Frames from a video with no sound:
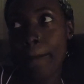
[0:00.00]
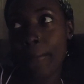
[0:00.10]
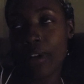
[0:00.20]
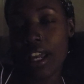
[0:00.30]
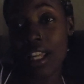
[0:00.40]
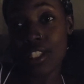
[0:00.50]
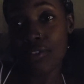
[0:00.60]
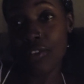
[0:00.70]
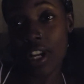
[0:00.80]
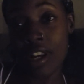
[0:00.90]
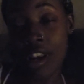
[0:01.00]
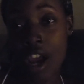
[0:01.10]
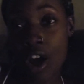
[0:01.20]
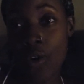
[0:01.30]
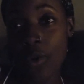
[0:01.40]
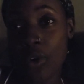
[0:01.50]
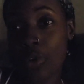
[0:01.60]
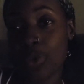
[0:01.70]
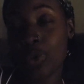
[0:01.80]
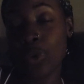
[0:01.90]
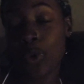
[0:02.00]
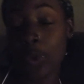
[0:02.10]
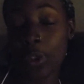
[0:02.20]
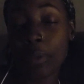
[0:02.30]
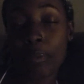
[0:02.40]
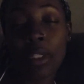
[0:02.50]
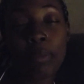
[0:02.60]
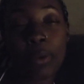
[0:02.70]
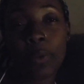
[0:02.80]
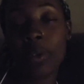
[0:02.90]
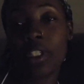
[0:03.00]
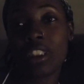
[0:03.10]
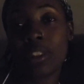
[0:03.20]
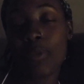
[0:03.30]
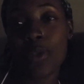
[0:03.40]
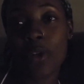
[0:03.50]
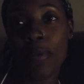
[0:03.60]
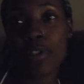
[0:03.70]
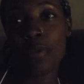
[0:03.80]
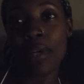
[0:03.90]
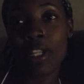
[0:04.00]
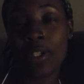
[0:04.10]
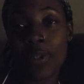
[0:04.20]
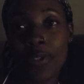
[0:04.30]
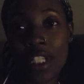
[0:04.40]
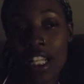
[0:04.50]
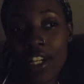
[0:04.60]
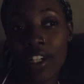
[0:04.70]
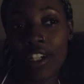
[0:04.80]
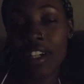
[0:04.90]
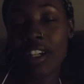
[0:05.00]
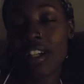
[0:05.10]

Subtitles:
but as of right now, only the people who are subscribed to my newsletter